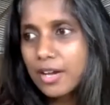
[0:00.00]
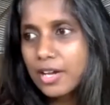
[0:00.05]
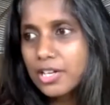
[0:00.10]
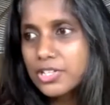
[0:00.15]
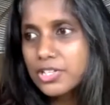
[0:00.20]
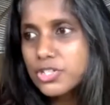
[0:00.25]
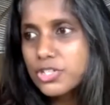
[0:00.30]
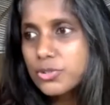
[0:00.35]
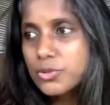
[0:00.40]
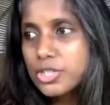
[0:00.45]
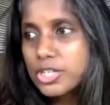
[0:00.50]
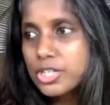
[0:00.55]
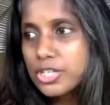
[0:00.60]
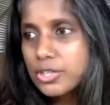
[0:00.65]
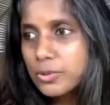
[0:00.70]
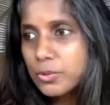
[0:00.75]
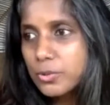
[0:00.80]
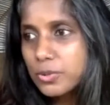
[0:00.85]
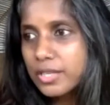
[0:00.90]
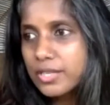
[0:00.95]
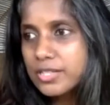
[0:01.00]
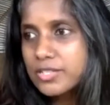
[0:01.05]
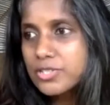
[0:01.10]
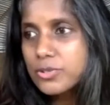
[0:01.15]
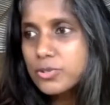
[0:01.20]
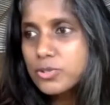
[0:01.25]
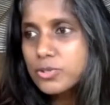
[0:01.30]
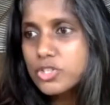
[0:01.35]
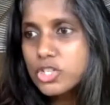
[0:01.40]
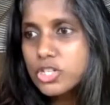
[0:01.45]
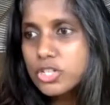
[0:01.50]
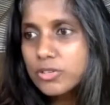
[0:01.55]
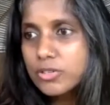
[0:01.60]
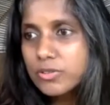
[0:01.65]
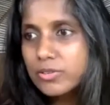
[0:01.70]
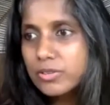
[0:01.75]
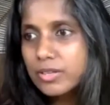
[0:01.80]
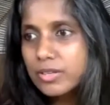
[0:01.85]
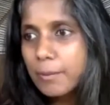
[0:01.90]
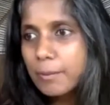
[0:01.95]
to youth and to
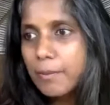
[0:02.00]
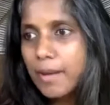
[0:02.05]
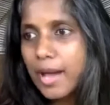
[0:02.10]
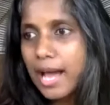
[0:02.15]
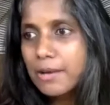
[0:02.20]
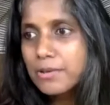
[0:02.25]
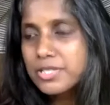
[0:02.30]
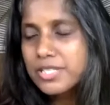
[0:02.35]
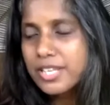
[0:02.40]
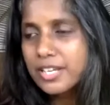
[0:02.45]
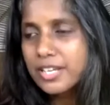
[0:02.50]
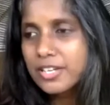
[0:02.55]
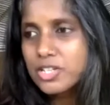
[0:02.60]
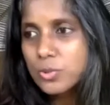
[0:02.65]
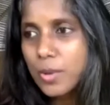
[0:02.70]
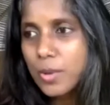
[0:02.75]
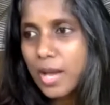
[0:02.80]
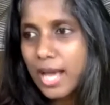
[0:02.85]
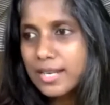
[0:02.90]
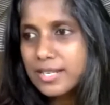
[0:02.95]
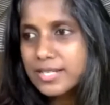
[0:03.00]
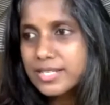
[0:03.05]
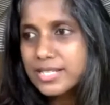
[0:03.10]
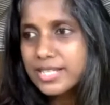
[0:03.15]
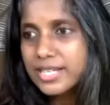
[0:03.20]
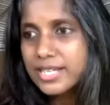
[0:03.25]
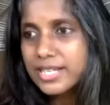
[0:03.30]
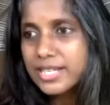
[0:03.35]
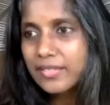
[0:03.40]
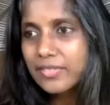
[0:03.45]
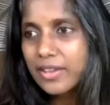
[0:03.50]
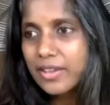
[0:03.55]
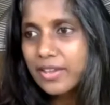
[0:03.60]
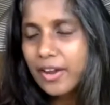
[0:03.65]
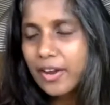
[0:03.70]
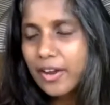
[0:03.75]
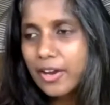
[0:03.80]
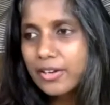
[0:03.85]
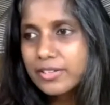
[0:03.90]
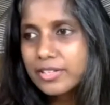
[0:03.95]
children about sexuality and
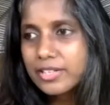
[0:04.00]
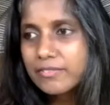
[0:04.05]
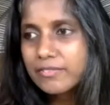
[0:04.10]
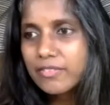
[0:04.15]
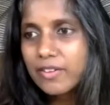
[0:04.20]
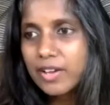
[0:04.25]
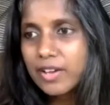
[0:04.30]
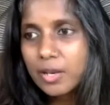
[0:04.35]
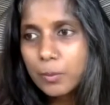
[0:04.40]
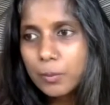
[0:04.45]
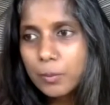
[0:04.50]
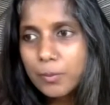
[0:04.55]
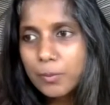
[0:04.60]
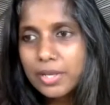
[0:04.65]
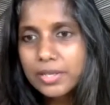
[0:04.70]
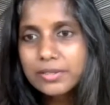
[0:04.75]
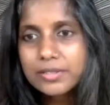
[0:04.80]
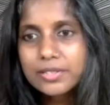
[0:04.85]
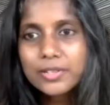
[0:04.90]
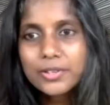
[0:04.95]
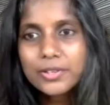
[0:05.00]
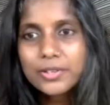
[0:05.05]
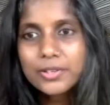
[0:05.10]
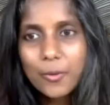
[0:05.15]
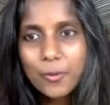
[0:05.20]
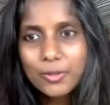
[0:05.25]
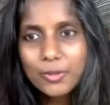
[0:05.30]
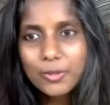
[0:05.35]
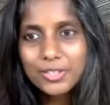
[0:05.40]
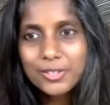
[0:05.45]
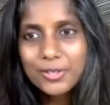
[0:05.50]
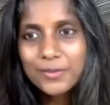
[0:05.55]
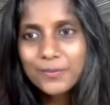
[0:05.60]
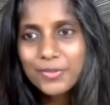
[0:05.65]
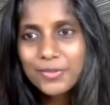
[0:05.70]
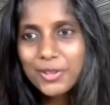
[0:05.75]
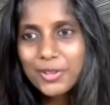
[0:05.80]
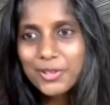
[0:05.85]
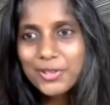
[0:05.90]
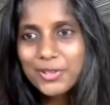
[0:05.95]
their development and growth.
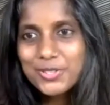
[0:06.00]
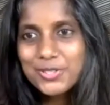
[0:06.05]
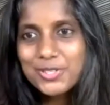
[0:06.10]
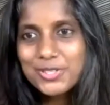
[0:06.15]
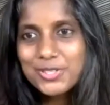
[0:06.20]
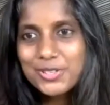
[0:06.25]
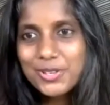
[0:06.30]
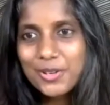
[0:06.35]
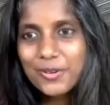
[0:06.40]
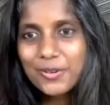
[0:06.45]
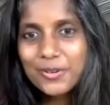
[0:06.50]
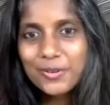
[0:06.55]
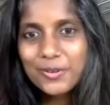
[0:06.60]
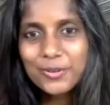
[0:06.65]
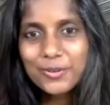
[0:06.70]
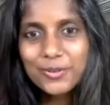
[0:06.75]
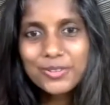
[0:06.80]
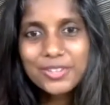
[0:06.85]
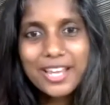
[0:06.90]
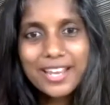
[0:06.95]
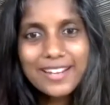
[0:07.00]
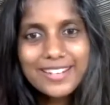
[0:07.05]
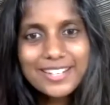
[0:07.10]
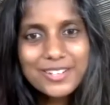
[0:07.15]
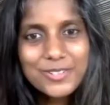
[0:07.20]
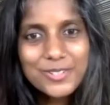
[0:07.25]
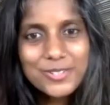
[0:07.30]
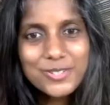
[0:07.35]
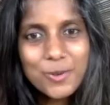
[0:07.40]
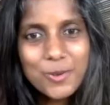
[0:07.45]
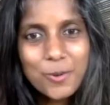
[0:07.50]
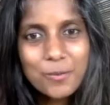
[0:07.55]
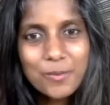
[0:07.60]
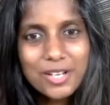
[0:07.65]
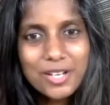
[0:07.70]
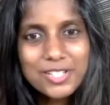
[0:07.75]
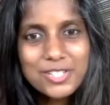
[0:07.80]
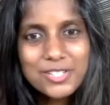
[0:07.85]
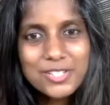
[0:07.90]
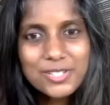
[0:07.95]
So thank you so
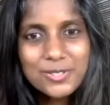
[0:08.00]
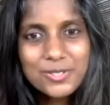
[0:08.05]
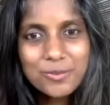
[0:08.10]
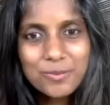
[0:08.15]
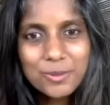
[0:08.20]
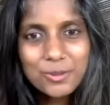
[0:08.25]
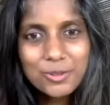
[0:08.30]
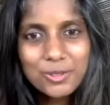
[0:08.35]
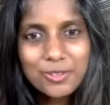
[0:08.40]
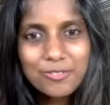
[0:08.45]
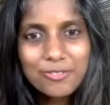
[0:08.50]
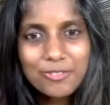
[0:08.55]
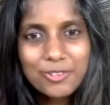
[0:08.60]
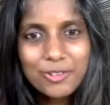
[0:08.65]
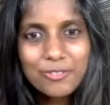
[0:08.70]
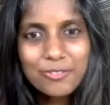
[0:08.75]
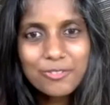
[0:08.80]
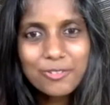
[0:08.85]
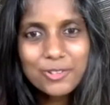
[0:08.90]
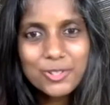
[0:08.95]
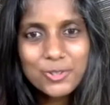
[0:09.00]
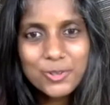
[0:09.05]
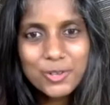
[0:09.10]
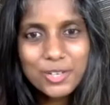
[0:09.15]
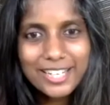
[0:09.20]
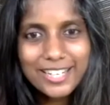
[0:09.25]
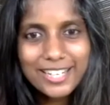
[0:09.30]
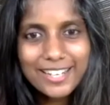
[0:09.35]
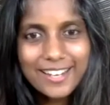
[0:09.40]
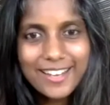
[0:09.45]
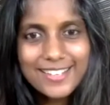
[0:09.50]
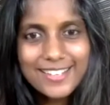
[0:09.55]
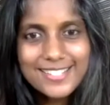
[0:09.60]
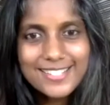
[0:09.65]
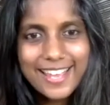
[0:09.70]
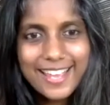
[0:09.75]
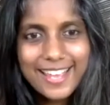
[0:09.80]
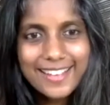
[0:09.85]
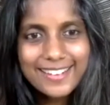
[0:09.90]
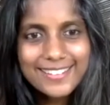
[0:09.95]
much to both of you for joining us.
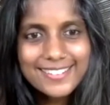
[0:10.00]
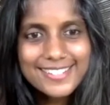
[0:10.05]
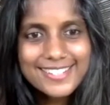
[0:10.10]
And